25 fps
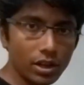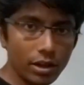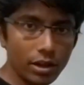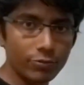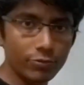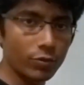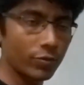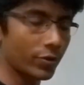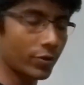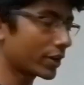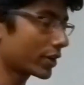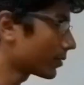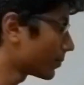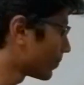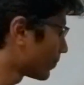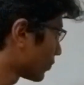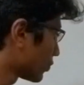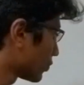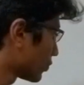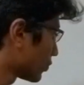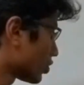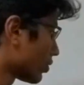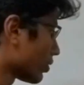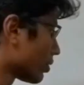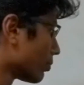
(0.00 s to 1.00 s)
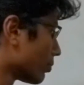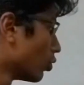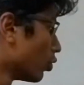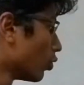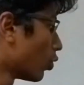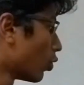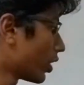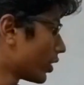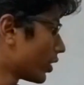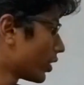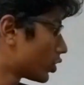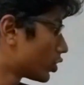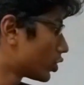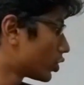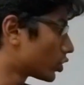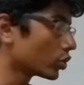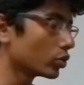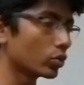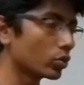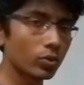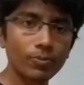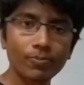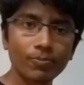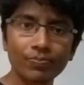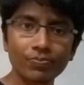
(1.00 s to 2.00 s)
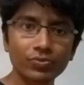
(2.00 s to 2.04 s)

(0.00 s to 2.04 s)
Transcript: the left of it. So we move on to 2.